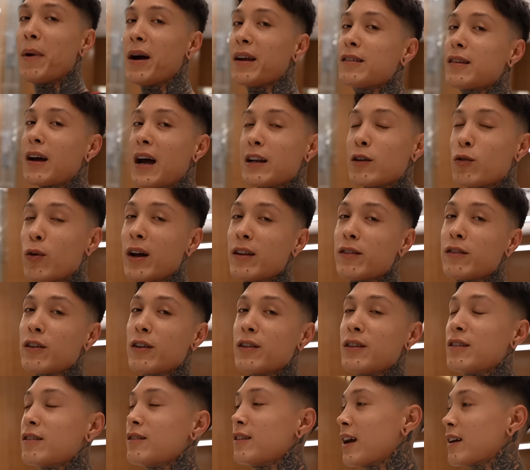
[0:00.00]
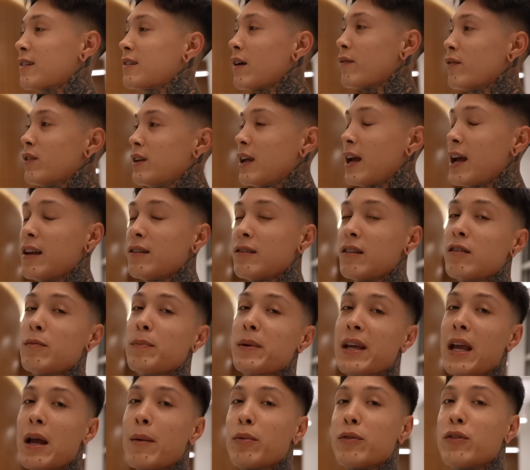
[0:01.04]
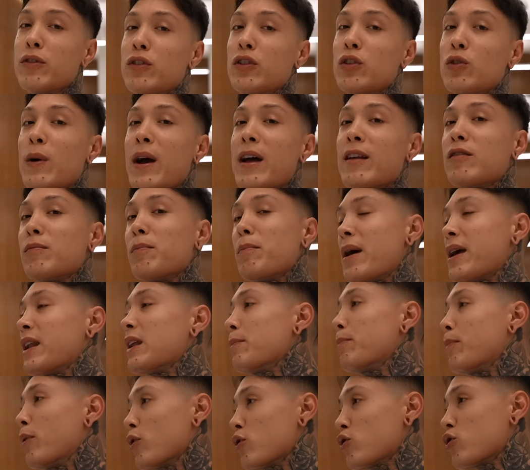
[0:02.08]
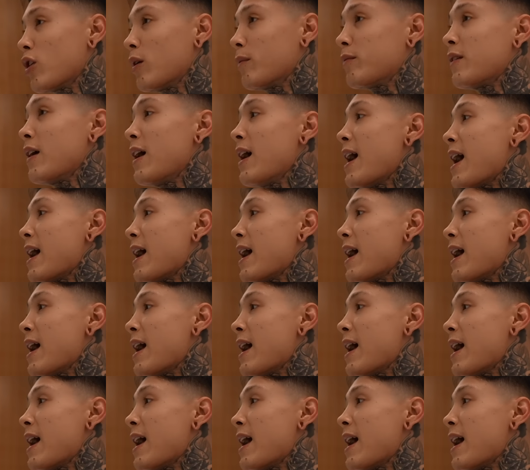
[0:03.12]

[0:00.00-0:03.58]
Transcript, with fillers: My side quest during these next 7 days is being able to do as many push-ups